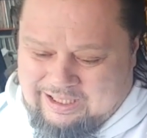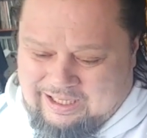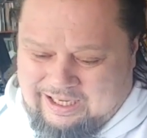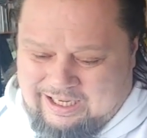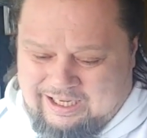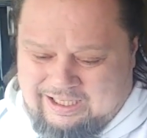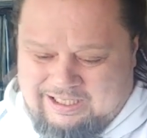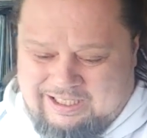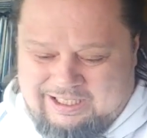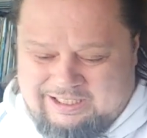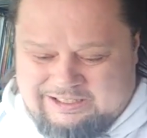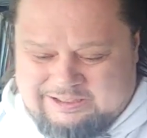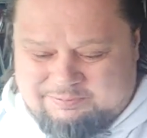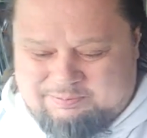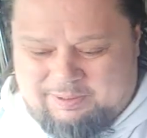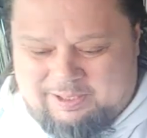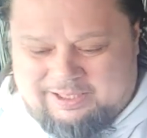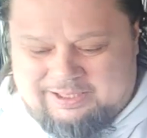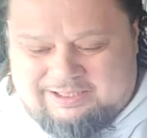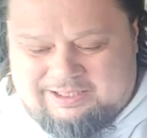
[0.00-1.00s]
and he
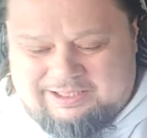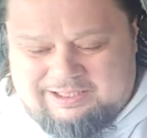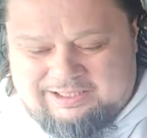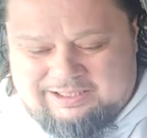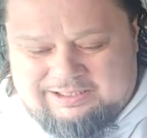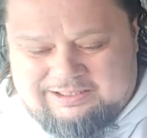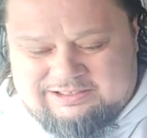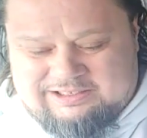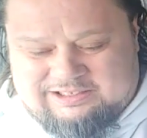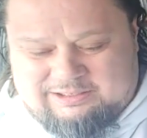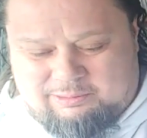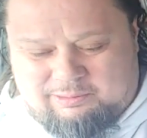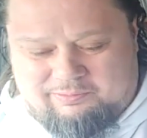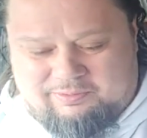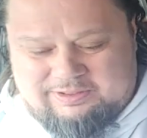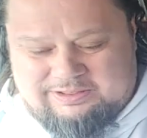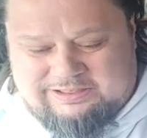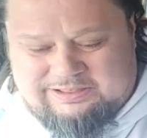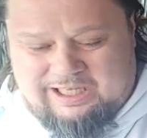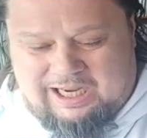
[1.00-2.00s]
spent some of
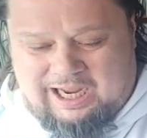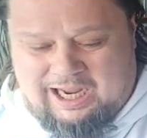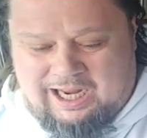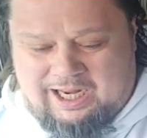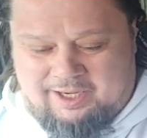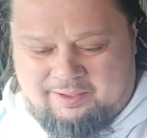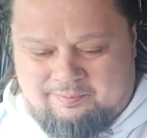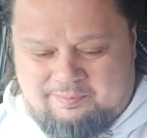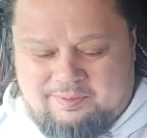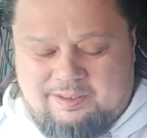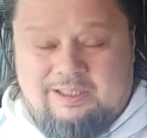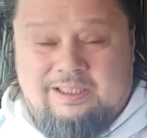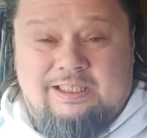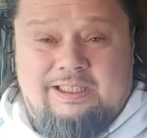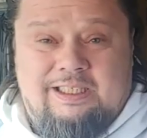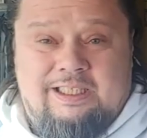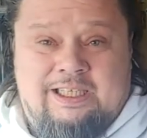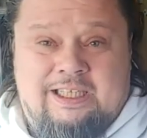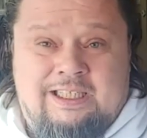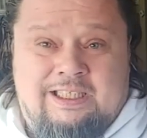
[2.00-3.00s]
his time
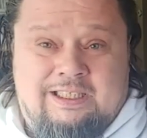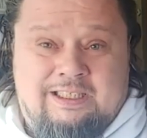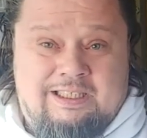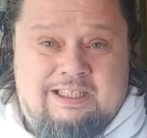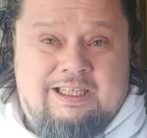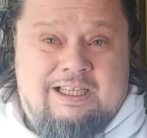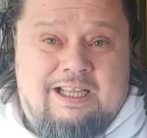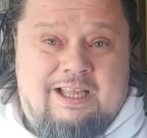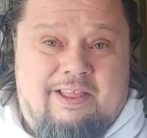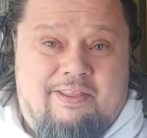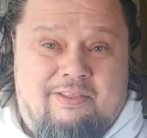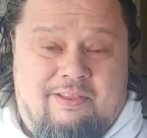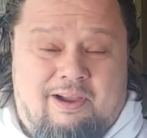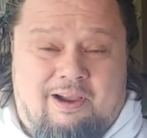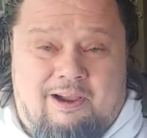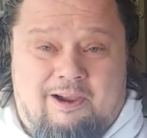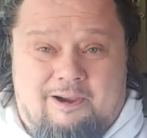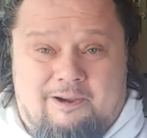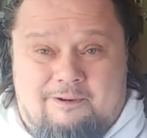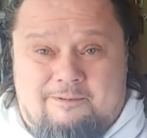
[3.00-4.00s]
in
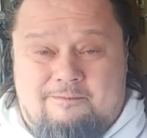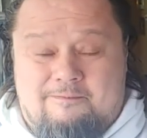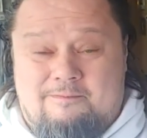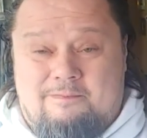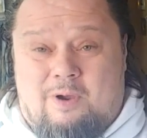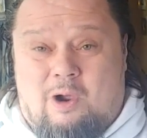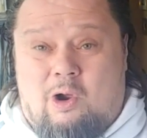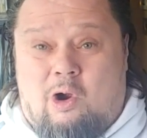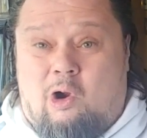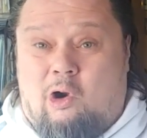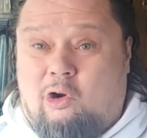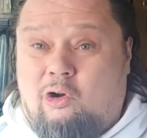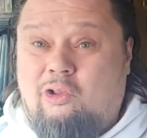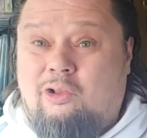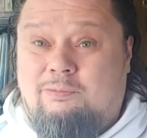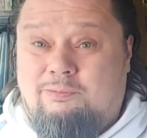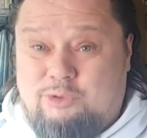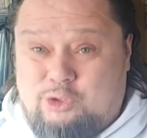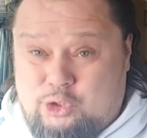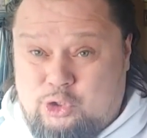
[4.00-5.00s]
the
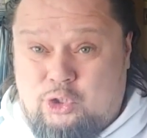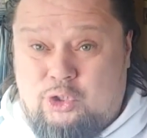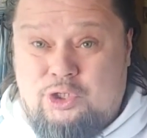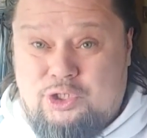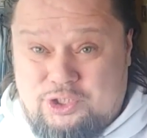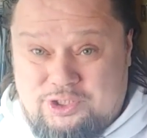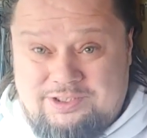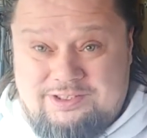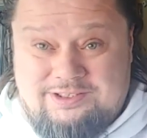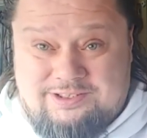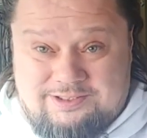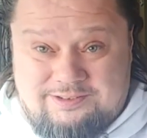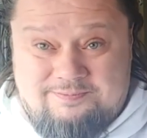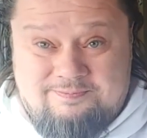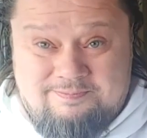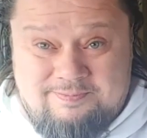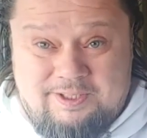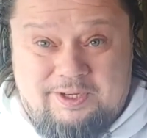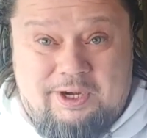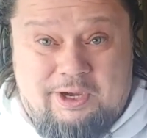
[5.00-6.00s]
Harlem churches
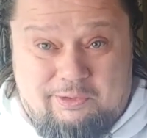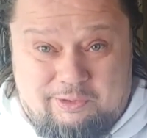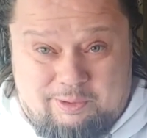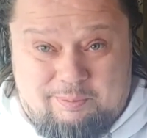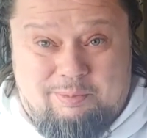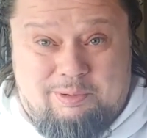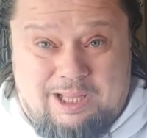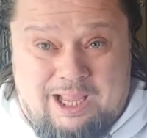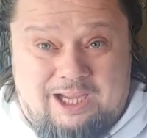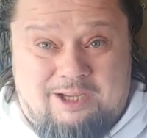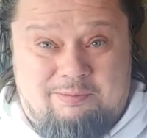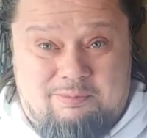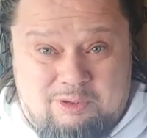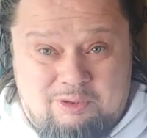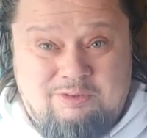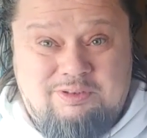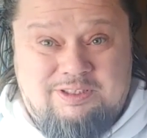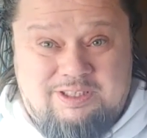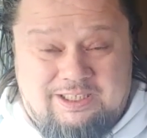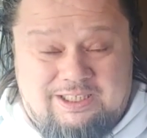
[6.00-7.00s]
hearing black
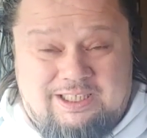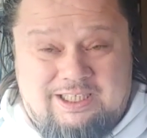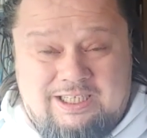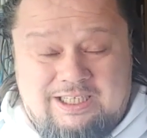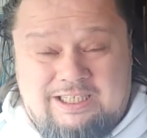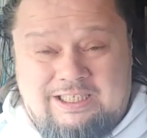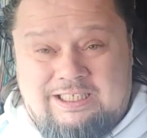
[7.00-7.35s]
music.